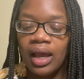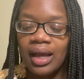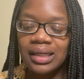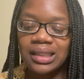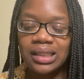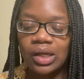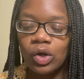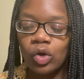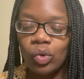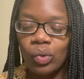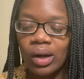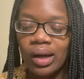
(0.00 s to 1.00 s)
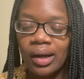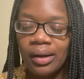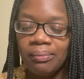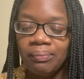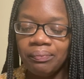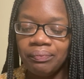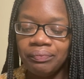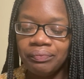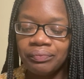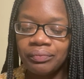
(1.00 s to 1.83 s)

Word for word: And so um,